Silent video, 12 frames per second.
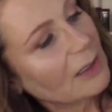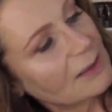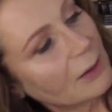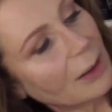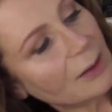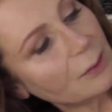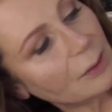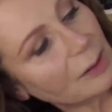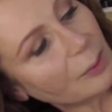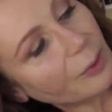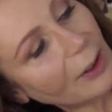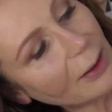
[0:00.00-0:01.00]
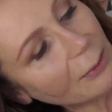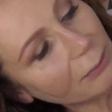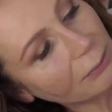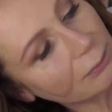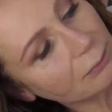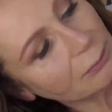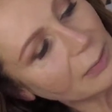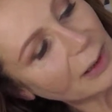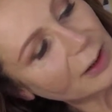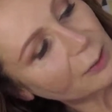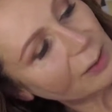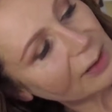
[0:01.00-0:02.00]
So I do a little brown, I
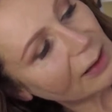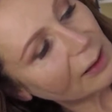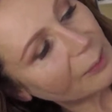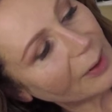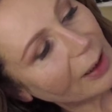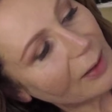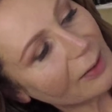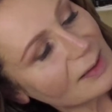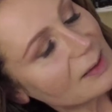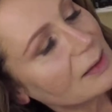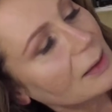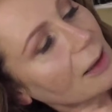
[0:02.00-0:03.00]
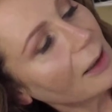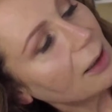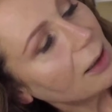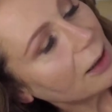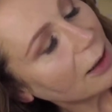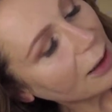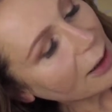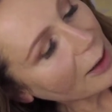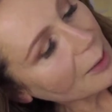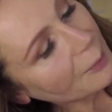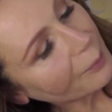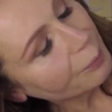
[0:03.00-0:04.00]
do it a little bit on this
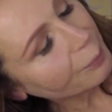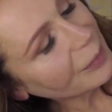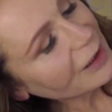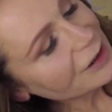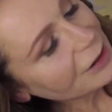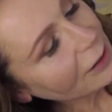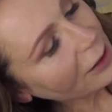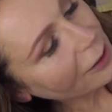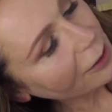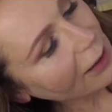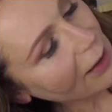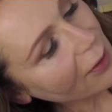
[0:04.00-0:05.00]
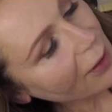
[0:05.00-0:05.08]
peachy color, and